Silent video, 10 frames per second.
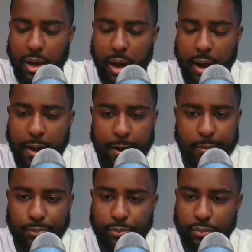
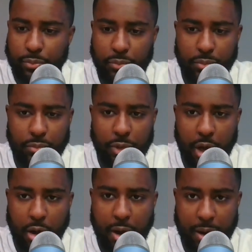and
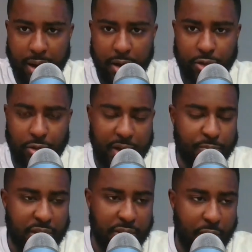also I've
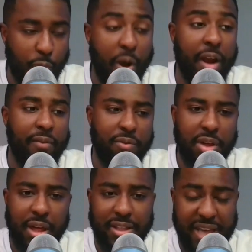been aware of
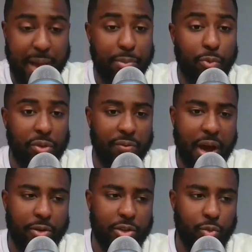everything that's happened with the
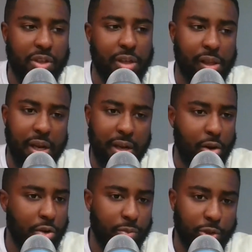Falcons recently and
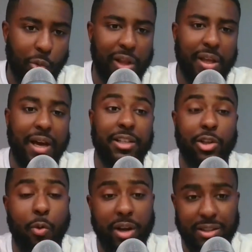all the storylines
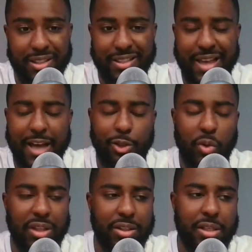going into this last
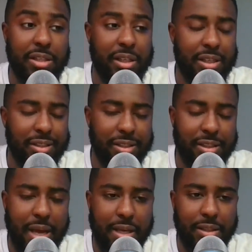week of the season against the
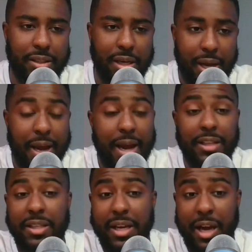Saints and
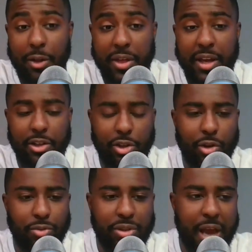seeing how things
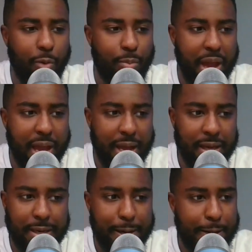closed out,
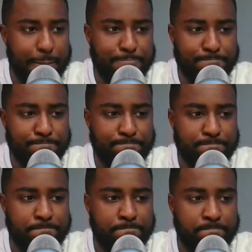man.
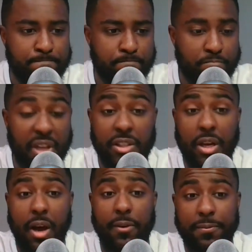It's
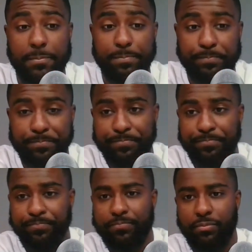tough.
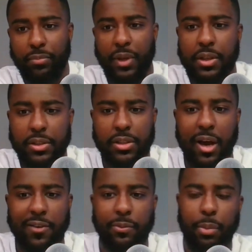It's
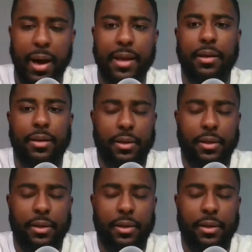tough, but